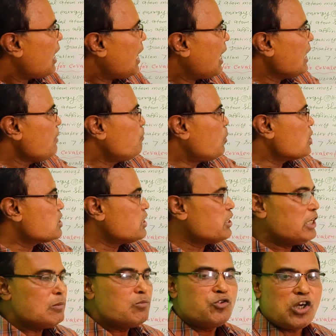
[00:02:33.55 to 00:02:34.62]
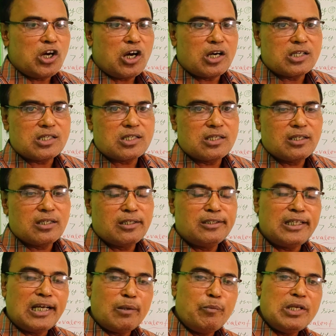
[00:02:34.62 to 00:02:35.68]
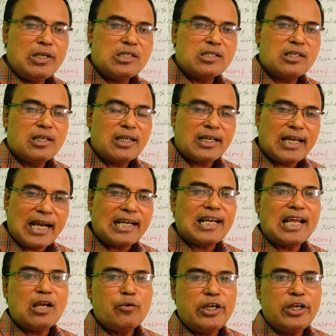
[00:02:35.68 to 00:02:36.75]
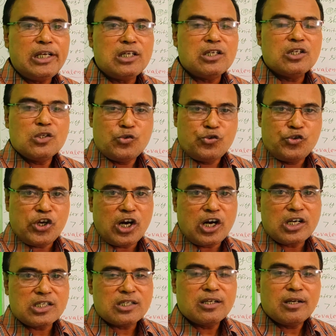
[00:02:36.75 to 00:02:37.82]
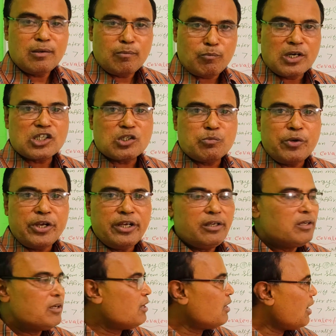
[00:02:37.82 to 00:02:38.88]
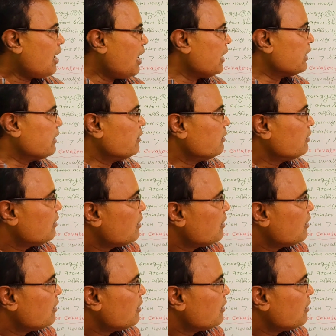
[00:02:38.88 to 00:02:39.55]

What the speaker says: high positive charge, that means cationic charge must be high,